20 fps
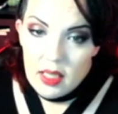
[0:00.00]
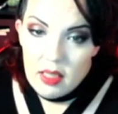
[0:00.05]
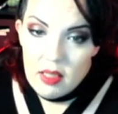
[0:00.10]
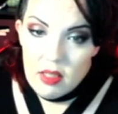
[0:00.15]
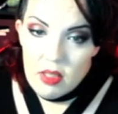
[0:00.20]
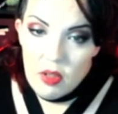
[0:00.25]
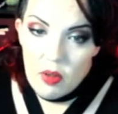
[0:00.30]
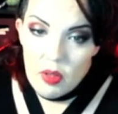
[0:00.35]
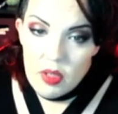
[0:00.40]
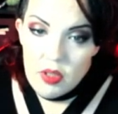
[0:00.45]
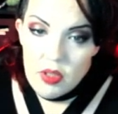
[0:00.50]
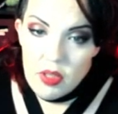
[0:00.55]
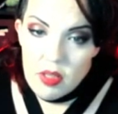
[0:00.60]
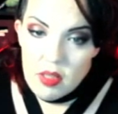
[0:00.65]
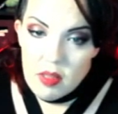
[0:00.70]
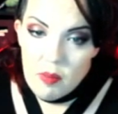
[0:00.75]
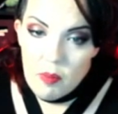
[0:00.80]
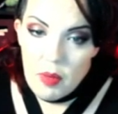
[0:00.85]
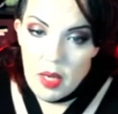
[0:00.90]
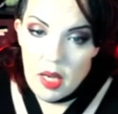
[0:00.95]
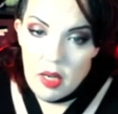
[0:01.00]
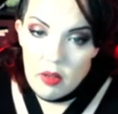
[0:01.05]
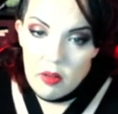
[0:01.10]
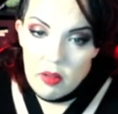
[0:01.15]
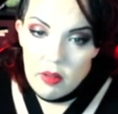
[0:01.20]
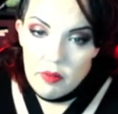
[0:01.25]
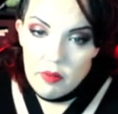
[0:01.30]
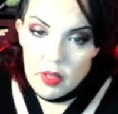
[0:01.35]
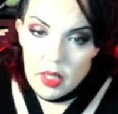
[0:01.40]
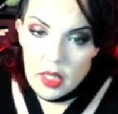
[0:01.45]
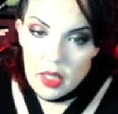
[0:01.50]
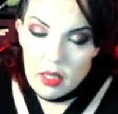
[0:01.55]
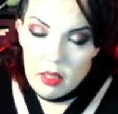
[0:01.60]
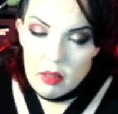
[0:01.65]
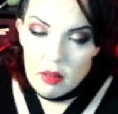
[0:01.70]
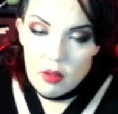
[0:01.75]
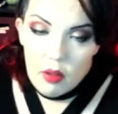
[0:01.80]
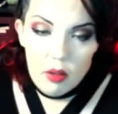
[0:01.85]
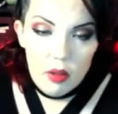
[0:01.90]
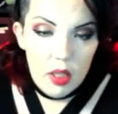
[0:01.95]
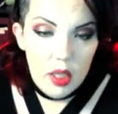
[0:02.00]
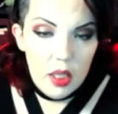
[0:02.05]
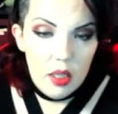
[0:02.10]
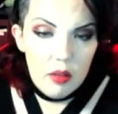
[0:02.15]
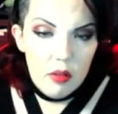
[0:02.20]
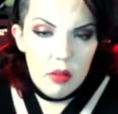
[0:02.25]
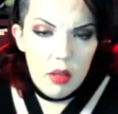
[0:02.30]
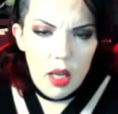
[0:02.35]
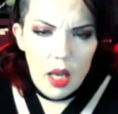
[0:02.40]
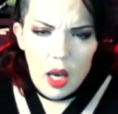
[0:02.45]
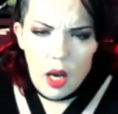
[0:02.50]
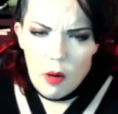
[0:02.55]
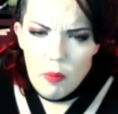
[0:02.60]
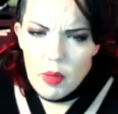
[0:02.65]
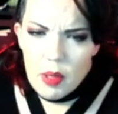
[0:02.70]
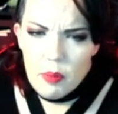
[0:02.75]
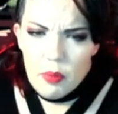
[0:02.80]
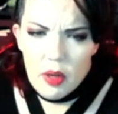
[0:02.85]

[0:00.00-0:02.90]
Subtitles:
So it's just a matter of like learning how my